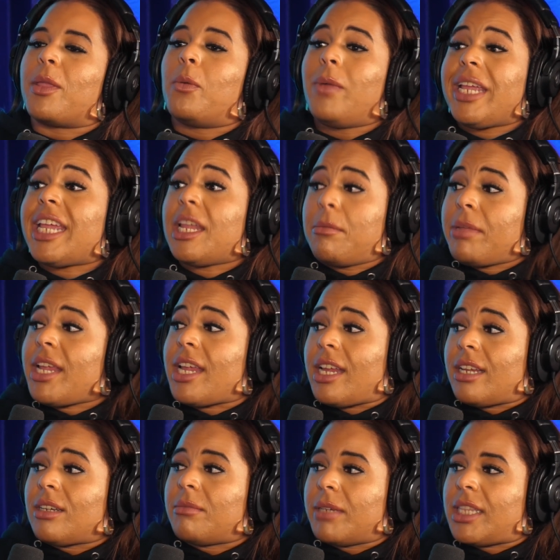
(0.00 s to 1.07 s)
we can be
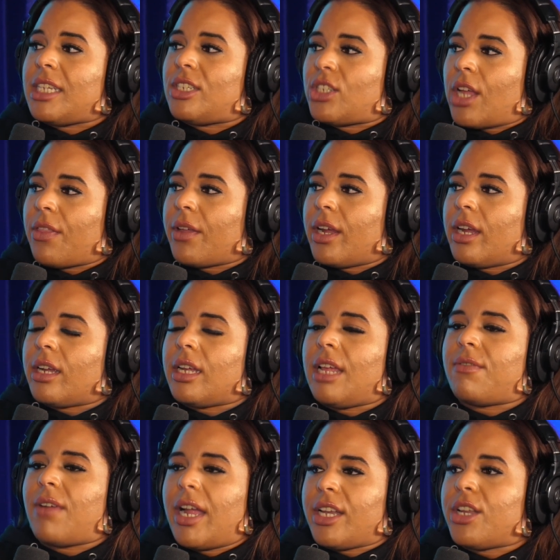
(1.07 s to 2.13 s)
with each other
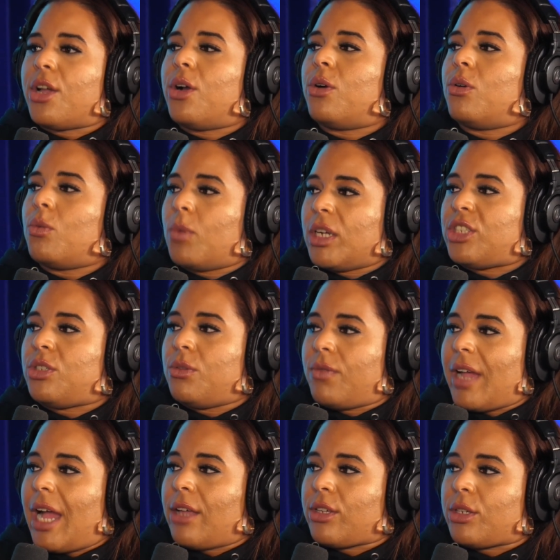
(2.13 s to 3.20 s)
if I know what you
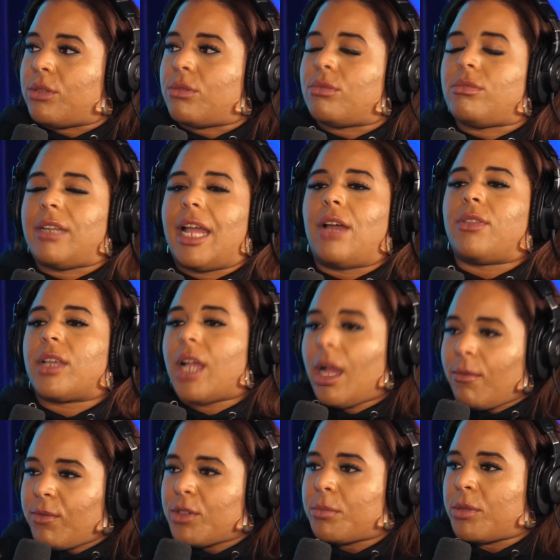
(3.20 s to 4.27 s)
value. Now, the
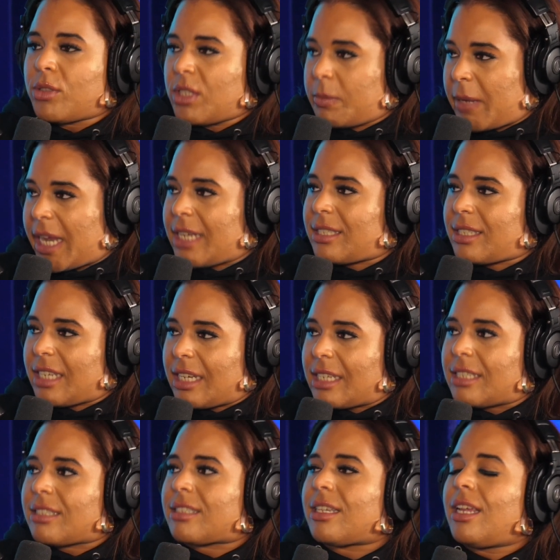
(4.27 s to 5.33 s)
comfortable space
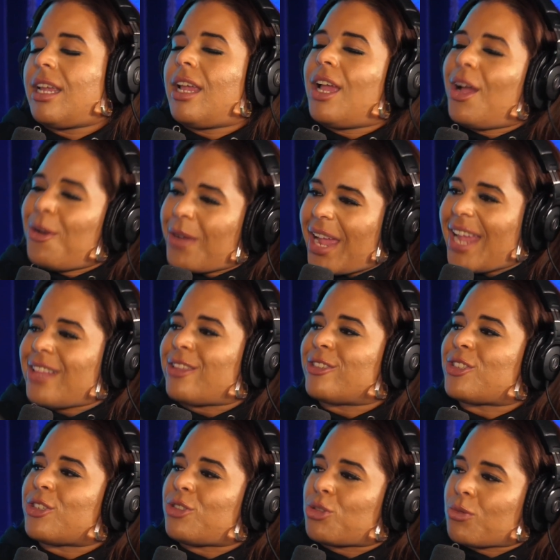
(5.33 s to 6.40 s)
is, okay,
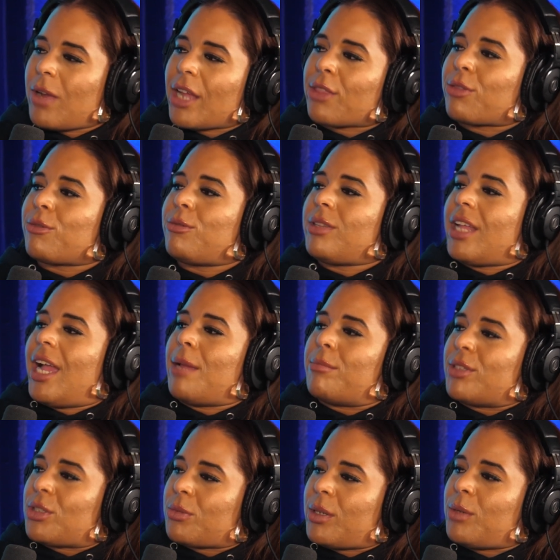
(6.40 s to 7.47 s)
there's a direct through line
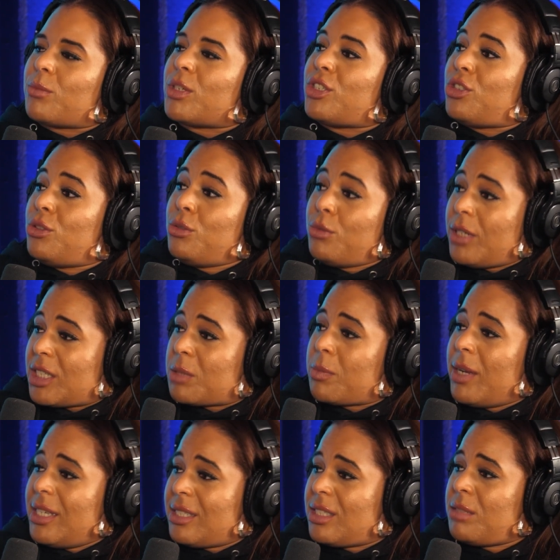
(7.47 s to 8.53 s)
between what you
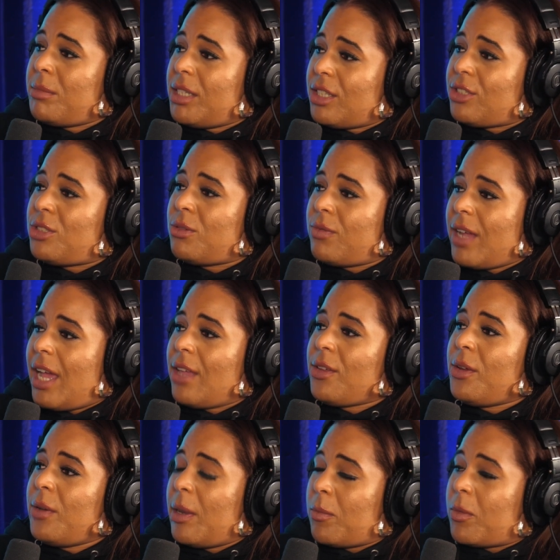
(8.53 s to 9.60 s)
express to me that you
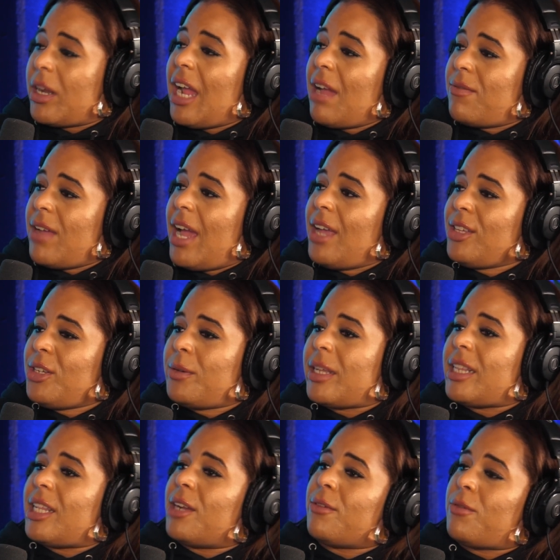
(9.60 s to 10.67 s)
value and what I value,
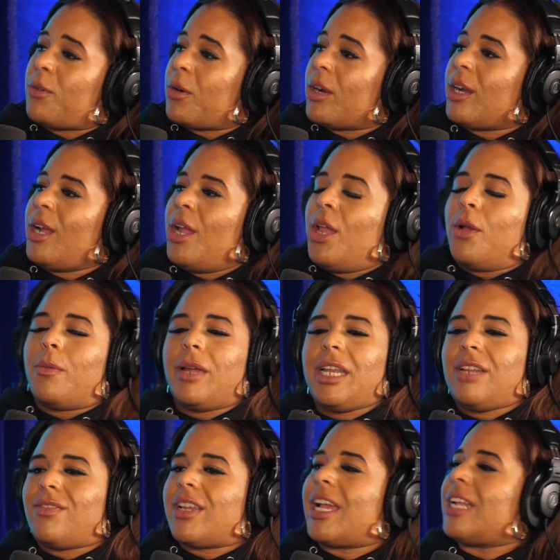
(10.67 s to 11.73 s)
and therefore we
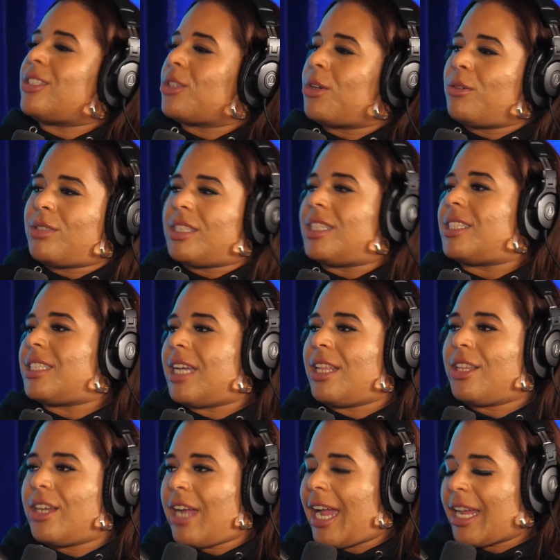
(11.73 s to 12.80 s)
ain't even got to go to the
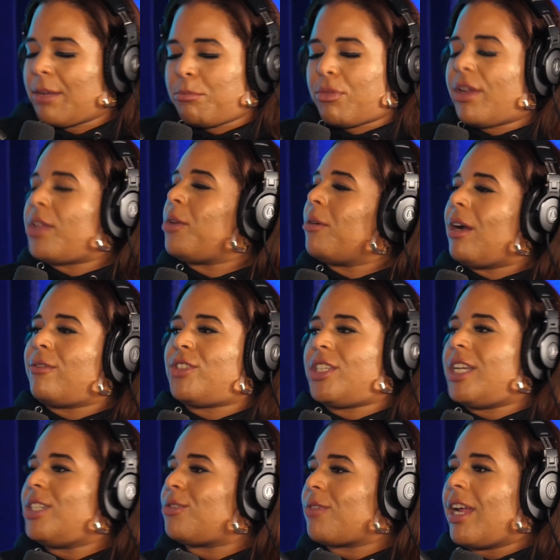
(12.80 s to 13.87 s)
teller. I can break you off
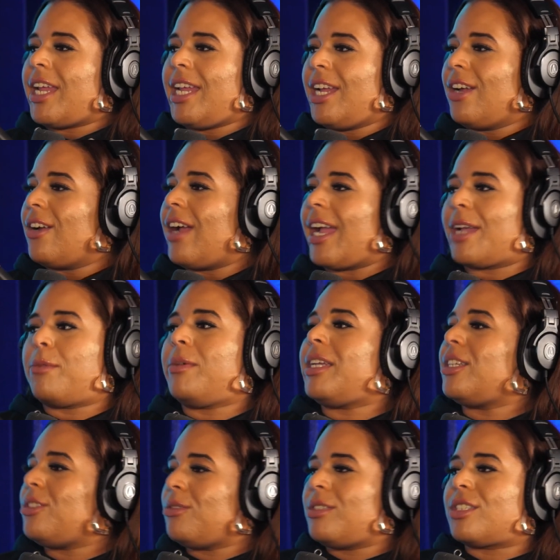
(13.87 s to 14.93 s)
change right here. We
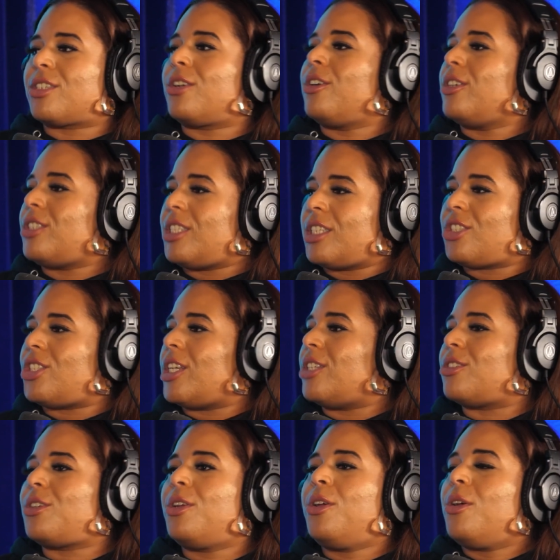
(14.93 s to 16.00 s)
can do this currency
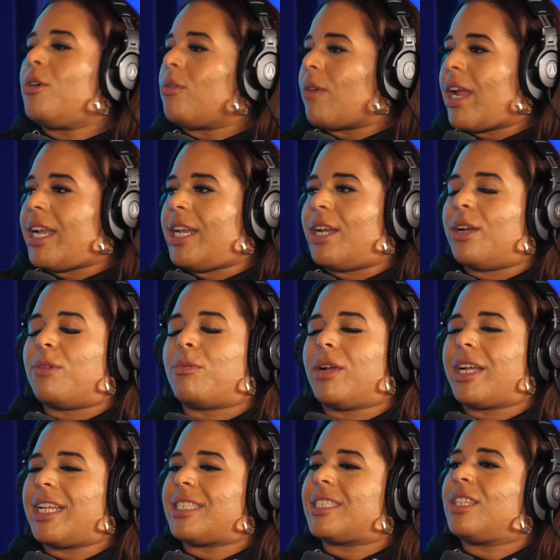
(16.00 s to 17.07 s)
exchange right here. Where
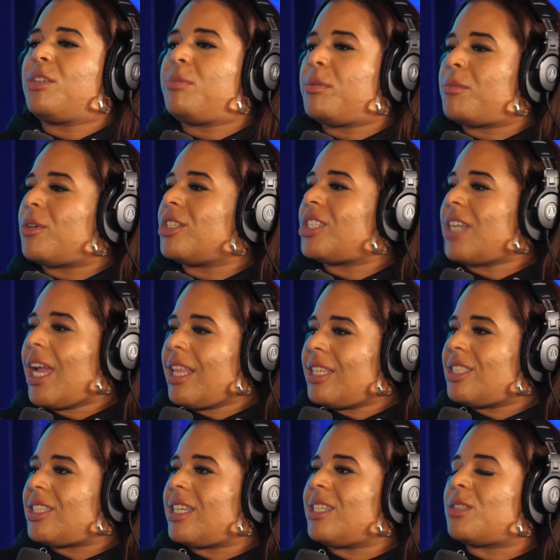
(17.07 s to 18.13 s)
it gets a little bit more
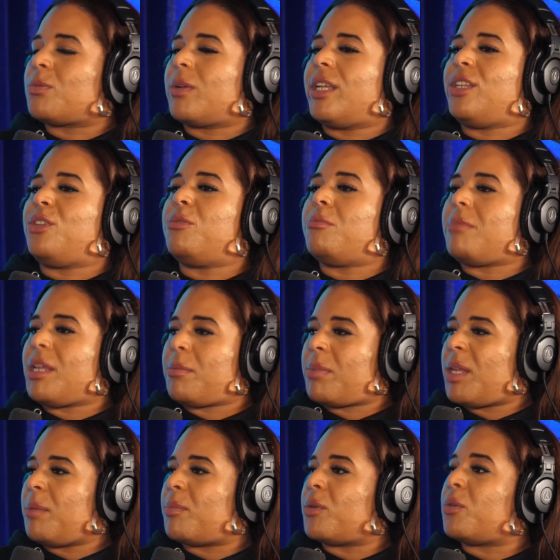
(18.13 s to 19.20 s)
challenging is when you meet
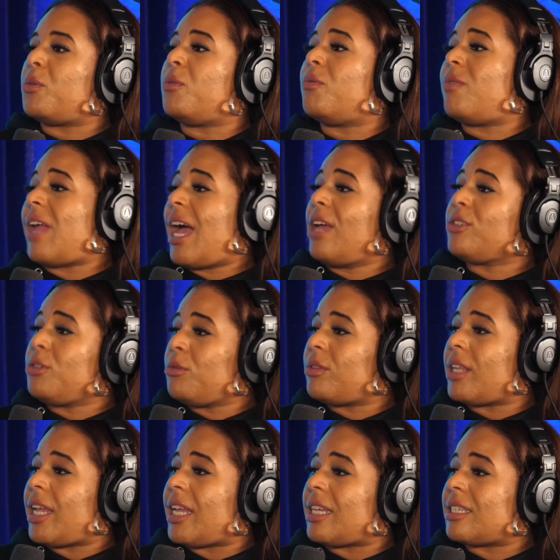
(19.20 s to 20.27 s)
people who value
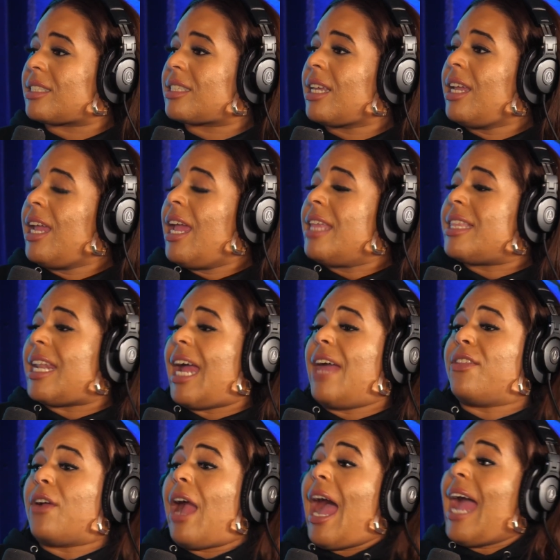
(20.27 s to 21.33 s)
things that
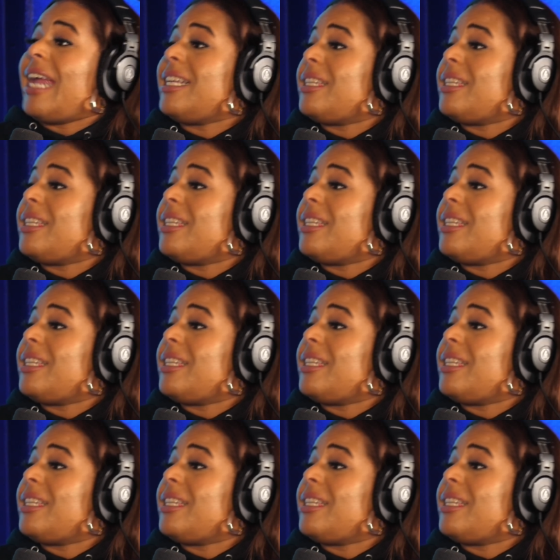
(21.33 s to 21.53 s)
either I